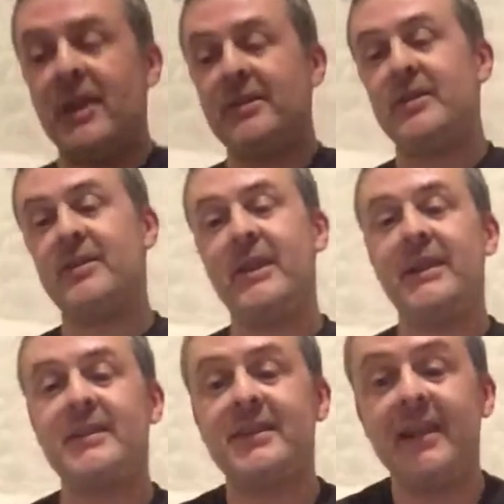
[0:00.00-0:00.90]
let's just see,
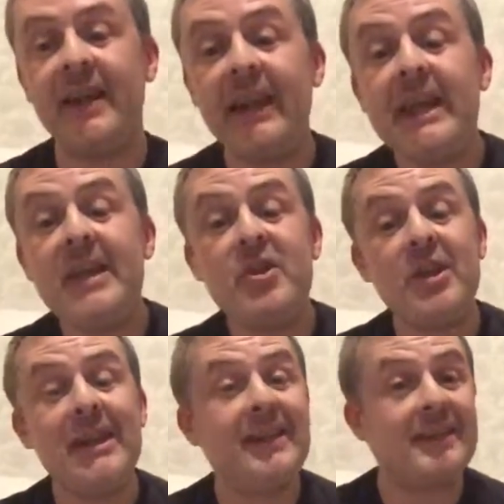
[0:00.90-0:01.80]
it says the
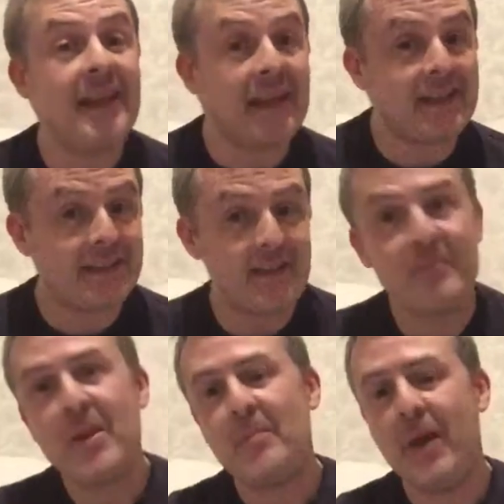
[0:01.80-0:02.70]
EG6
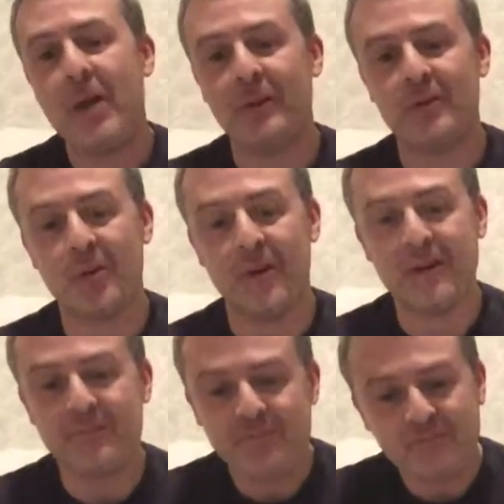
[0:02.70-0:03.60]
Power Droid.
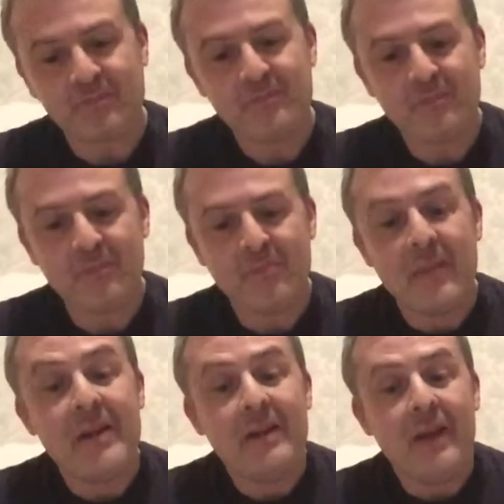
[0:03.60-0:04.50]

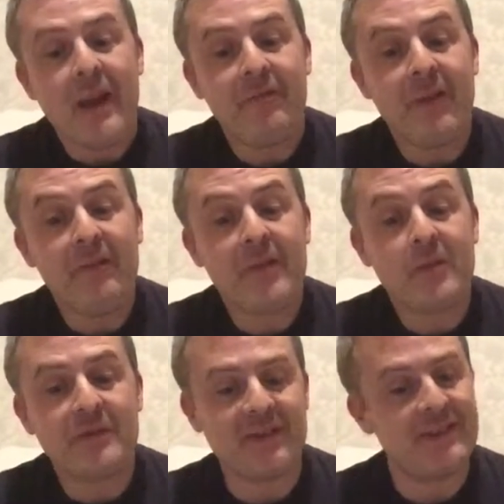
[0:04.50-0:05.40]
If ever
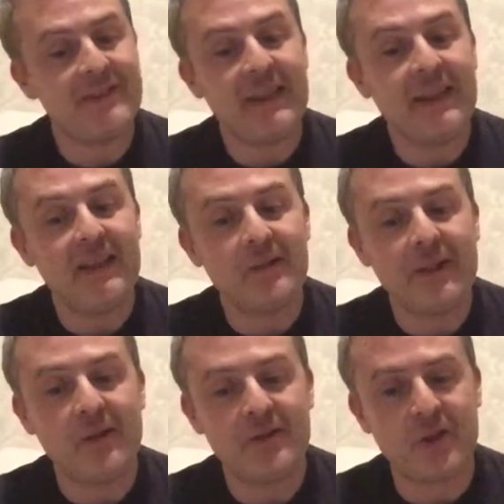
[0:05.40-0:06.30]
there was a sillier
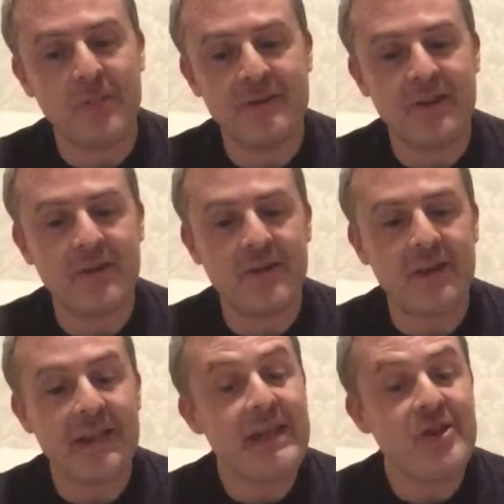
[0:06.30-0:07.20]
looking automaton than
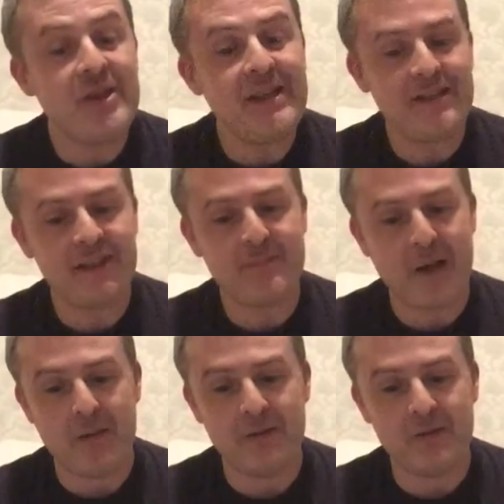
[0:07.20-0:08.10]
the EG6
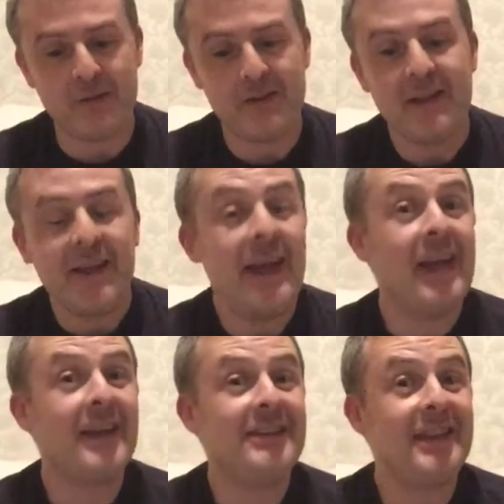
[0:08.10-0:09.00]
Power Droid,
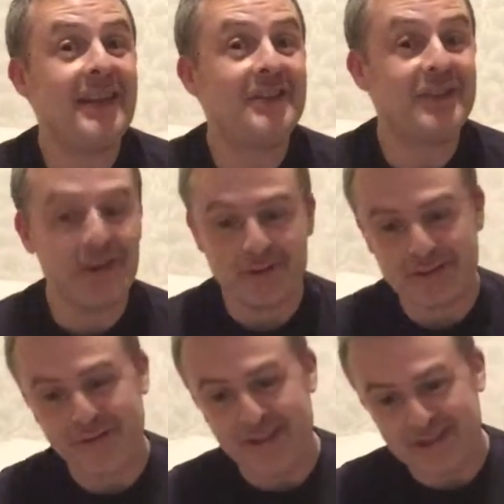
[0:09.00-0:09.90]
it has yet to show
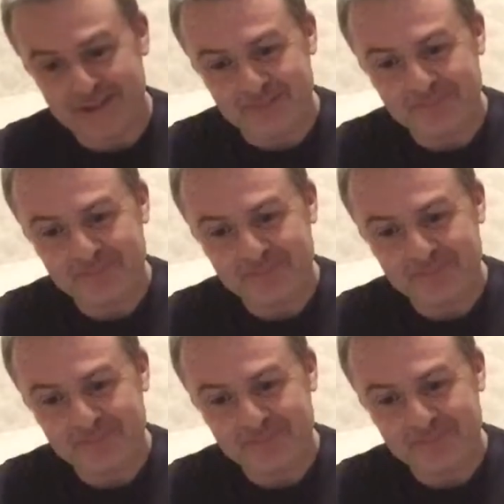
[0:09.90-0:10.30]
its face.